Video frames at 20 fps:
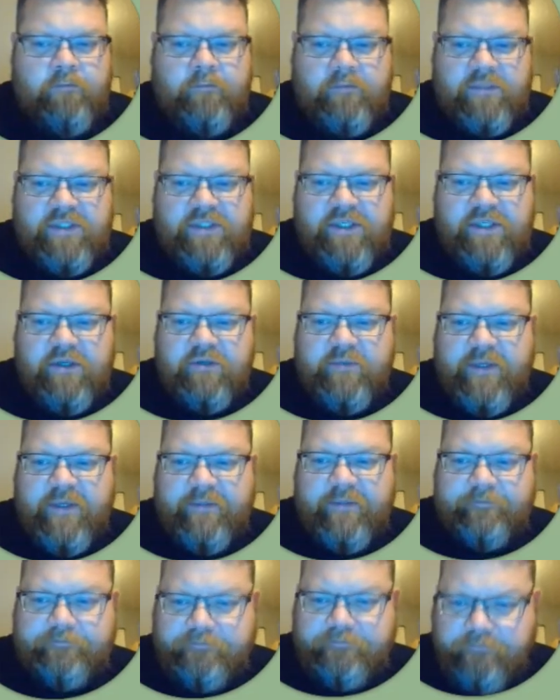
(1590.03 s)
excuse
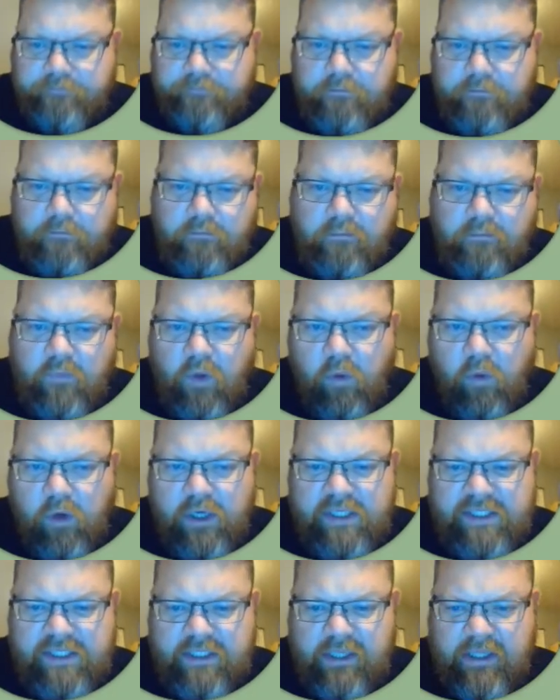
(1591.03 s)
me, we're
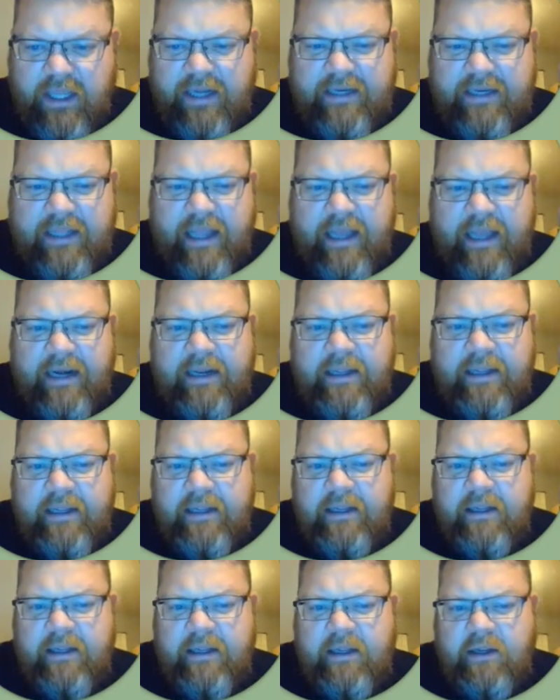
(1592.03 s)
going to select that
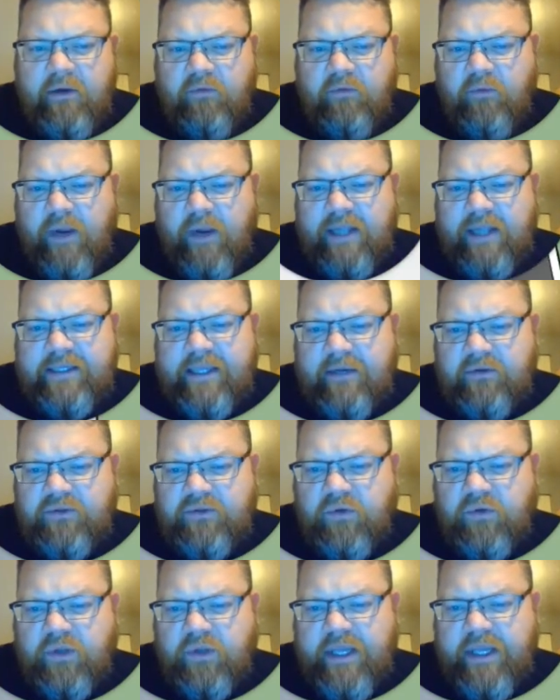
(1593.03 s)
rectangle
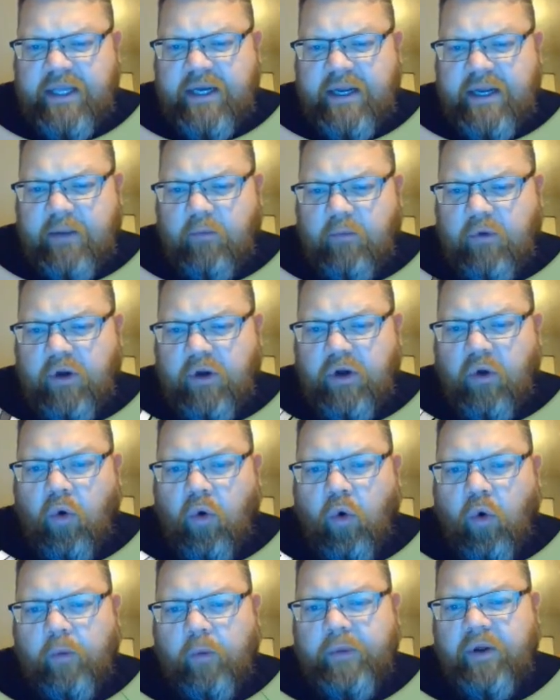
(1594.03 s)
tool again, and we're going to
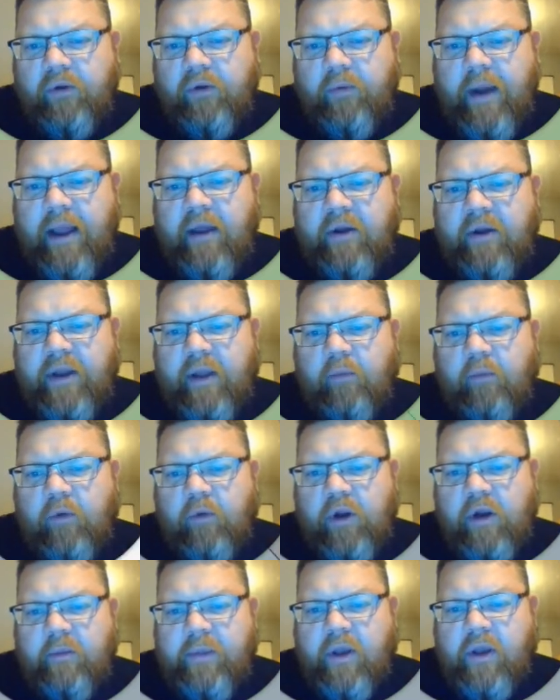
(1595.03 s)
orbit around, and we're
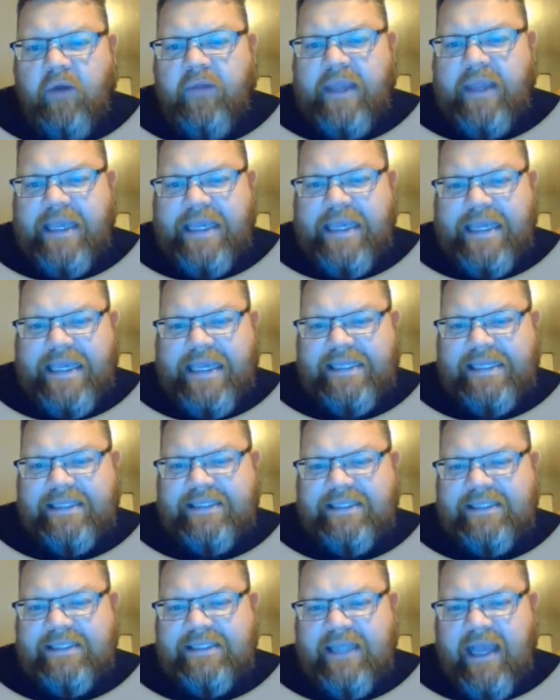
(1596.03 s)
going to be on the
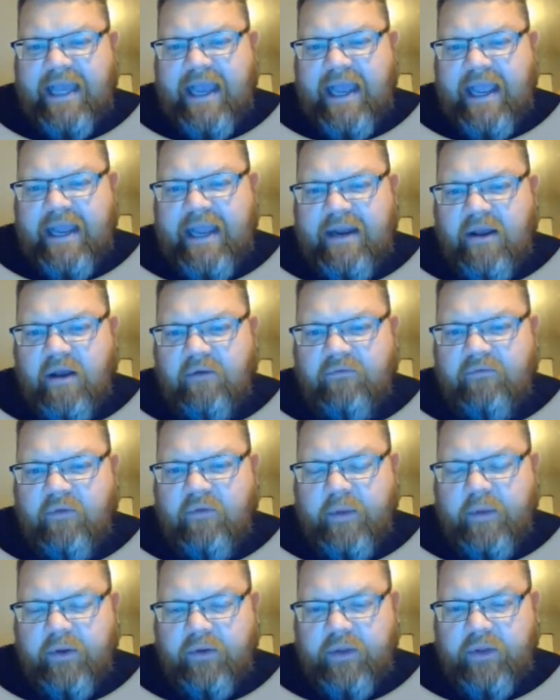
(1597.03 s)
inside of
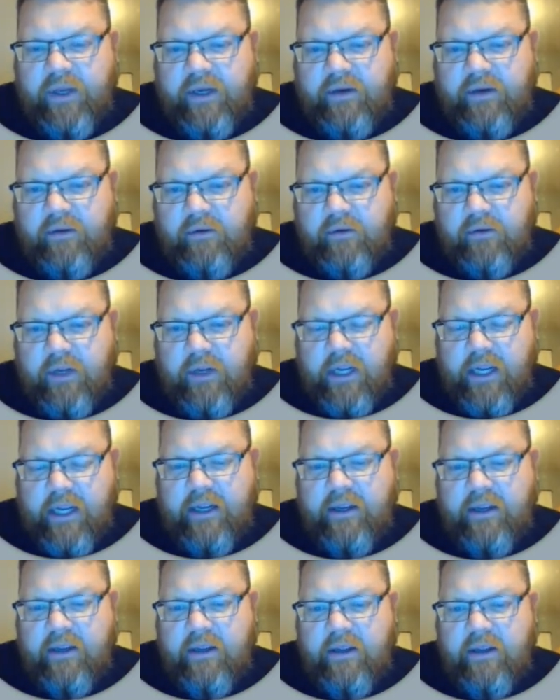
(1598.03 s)
the building.
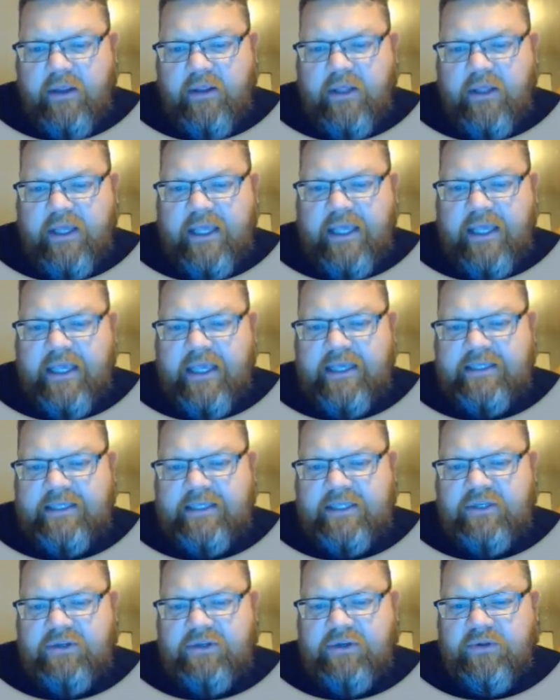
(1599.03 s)
Okay. The key is
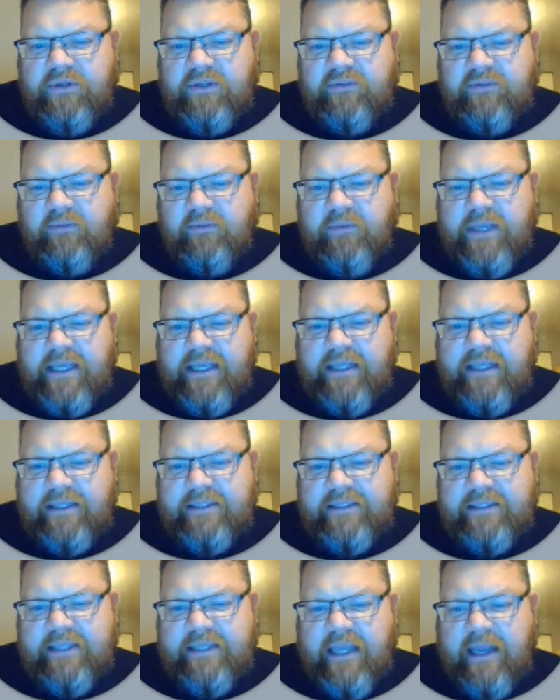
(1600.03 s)
that you do this from the
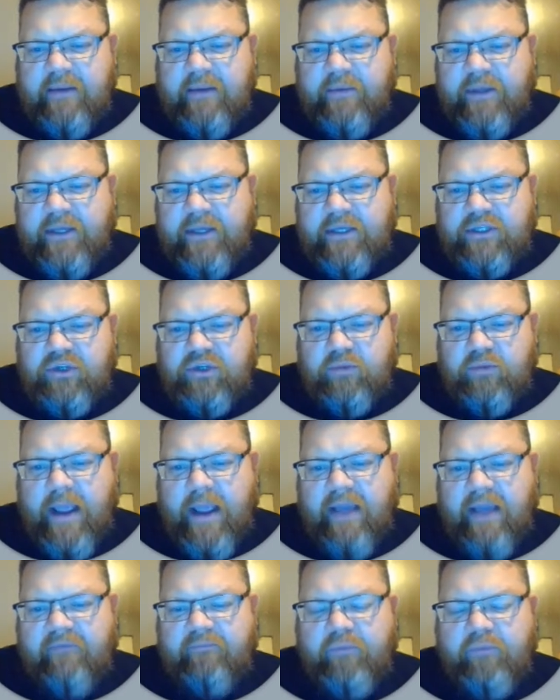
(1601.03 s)
inside because you
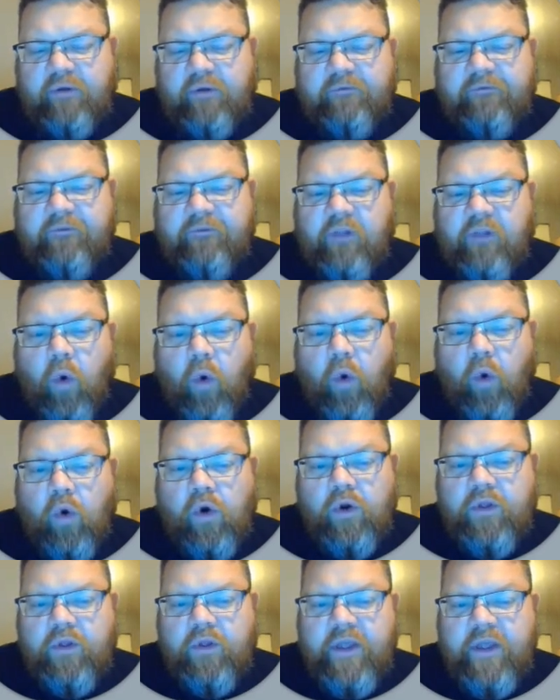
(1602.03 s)
may have put
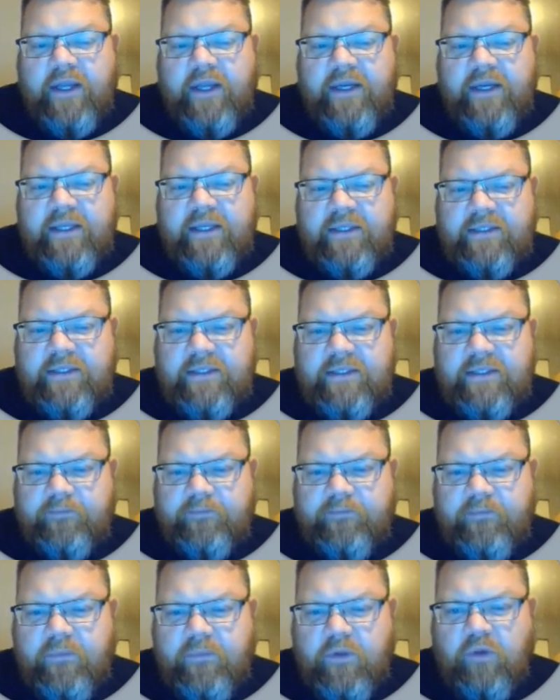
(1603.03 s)
floor thickness.
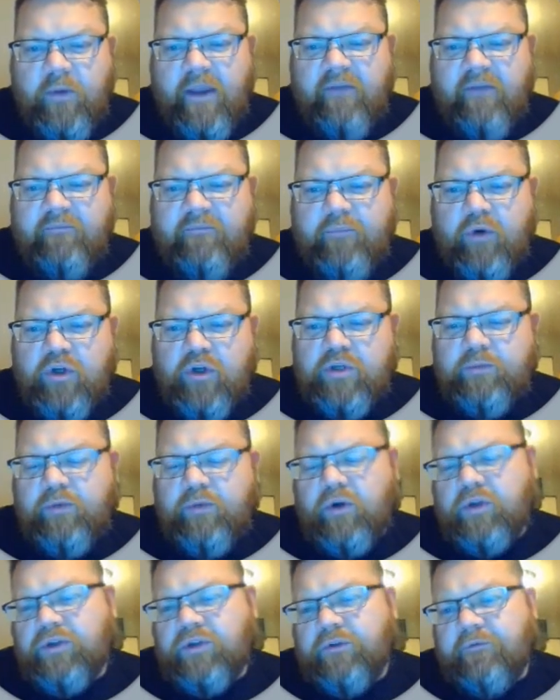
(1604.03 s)
You may have
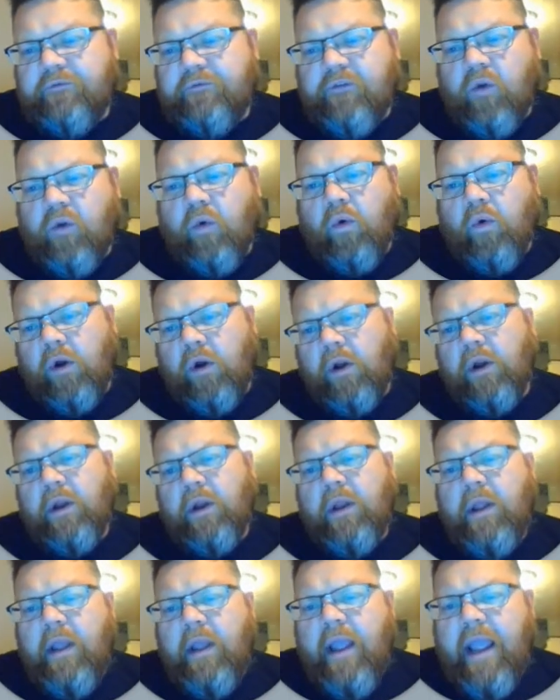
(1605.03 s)
pulled your floor,
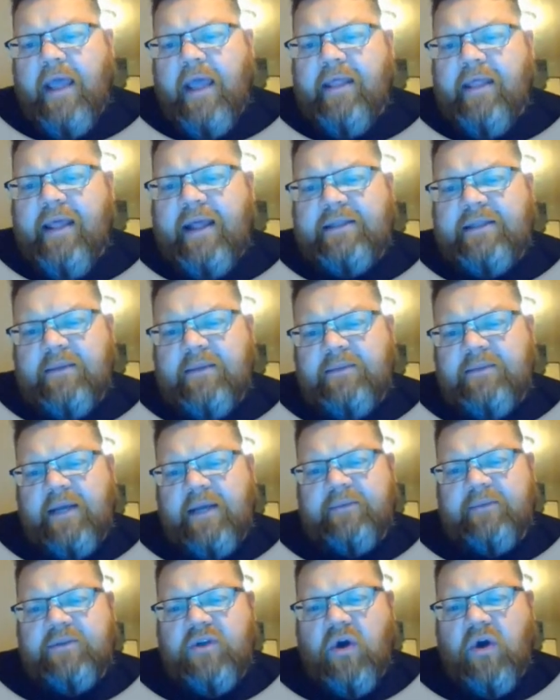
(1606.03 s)
and that
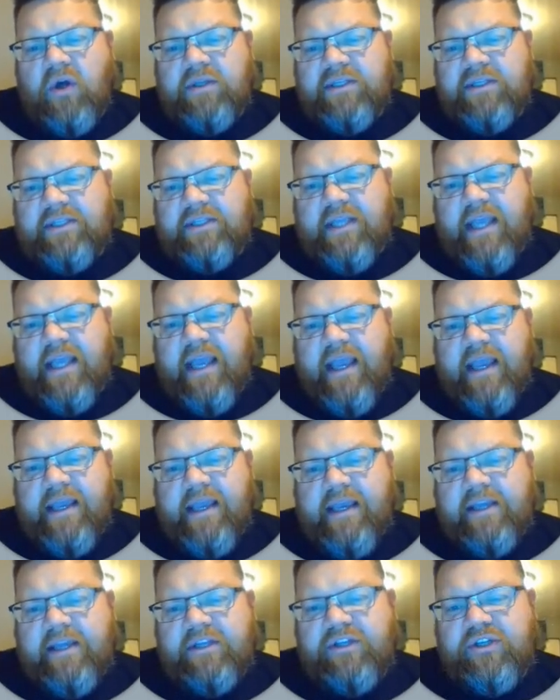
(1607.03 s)
sometimes causes
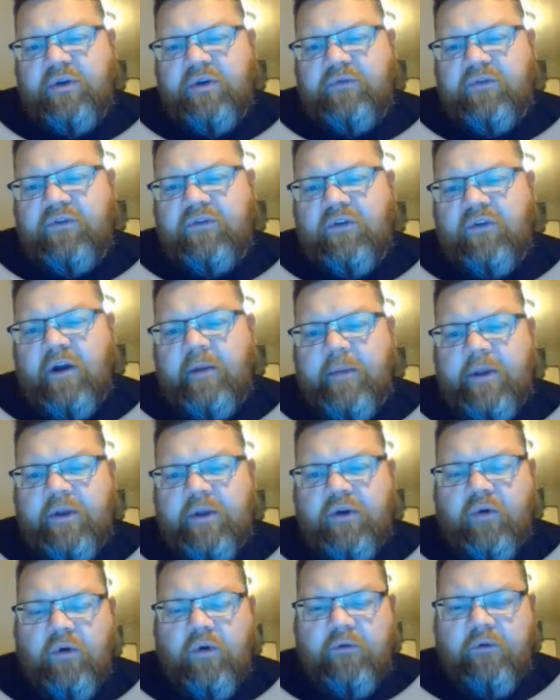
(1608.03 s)
a issue if you try to make
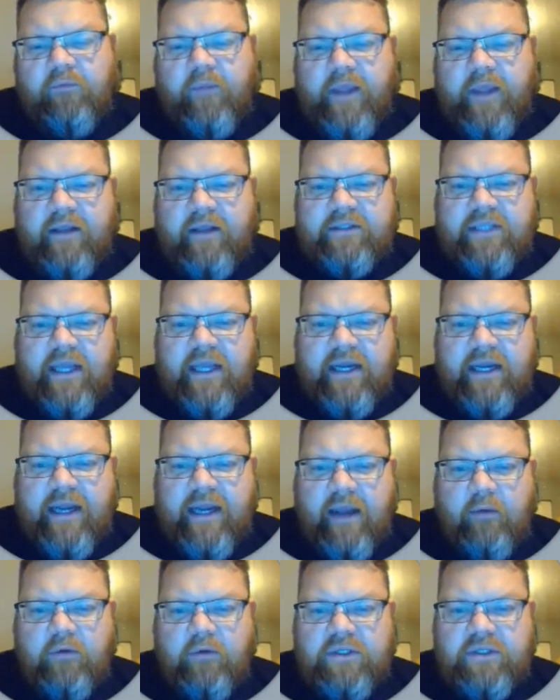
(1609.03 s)
your door from the outside.
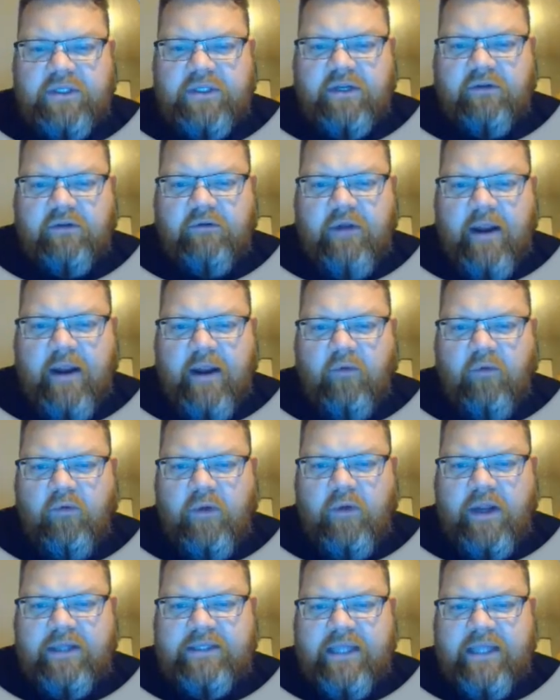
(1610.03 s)
Now we're just going to grab a
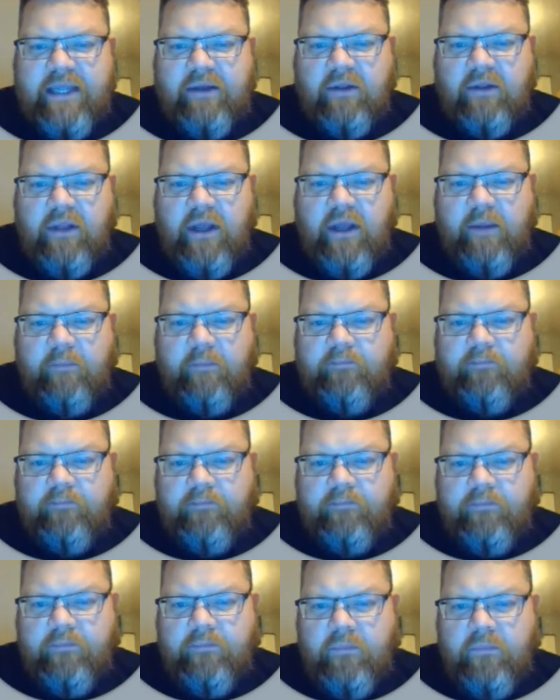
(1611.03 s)
rectangle up,
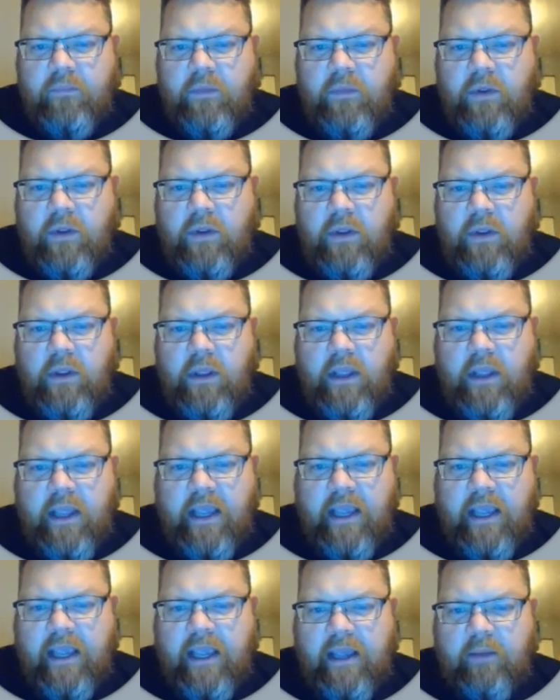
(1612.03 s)

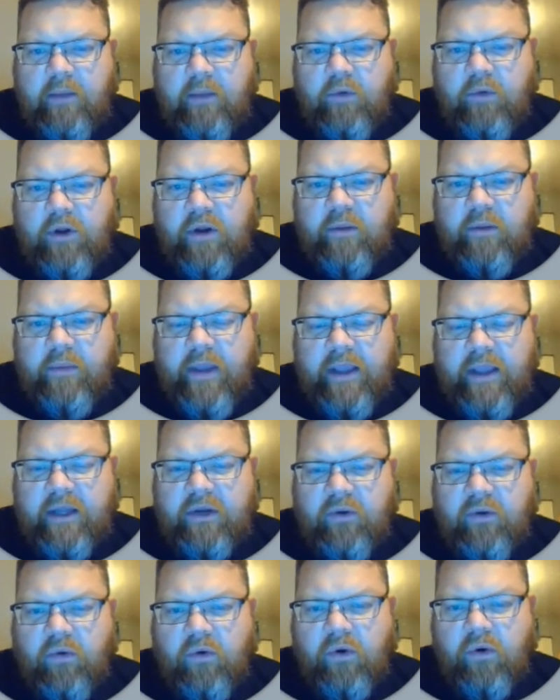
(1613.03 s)
and we're going to make a
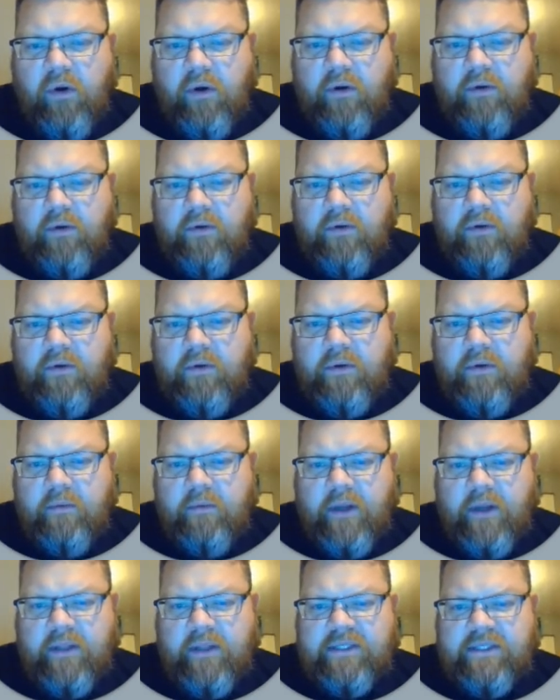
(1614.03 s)
door
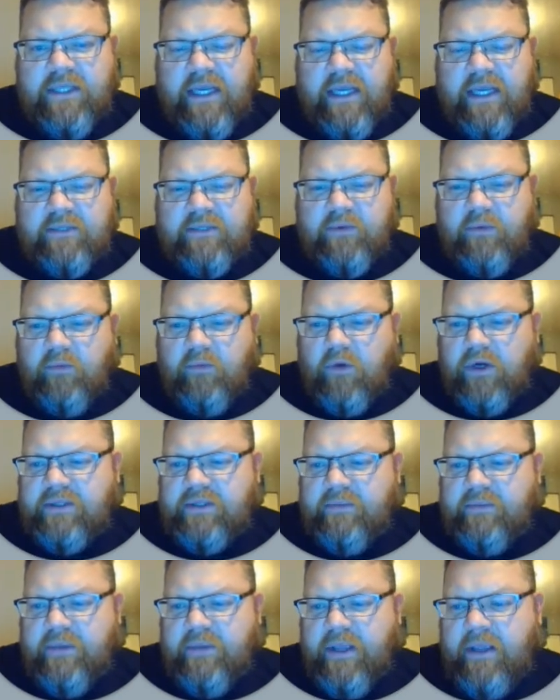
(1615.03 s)
about the size we want
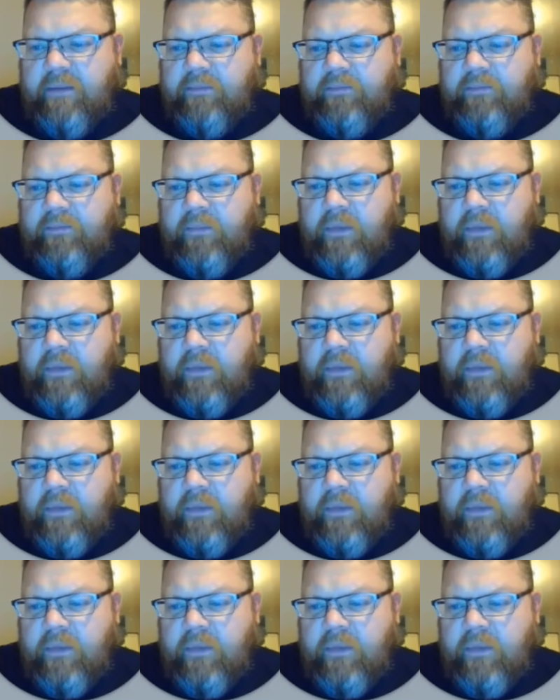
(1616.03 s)
it to be.